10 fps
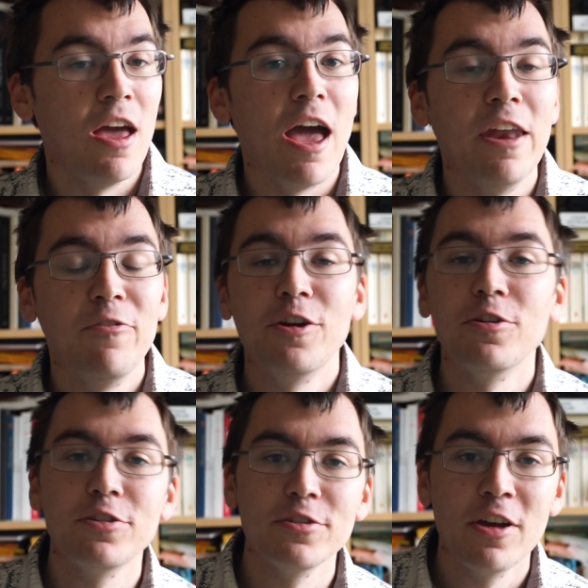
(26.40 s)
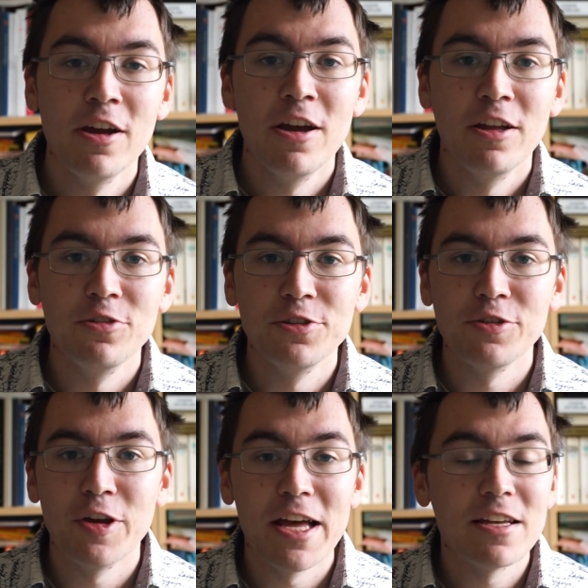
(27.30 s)
And if you go to
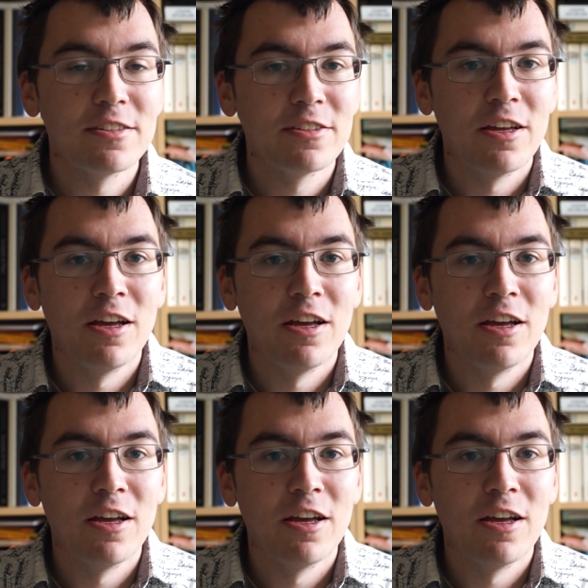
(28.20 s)
the US,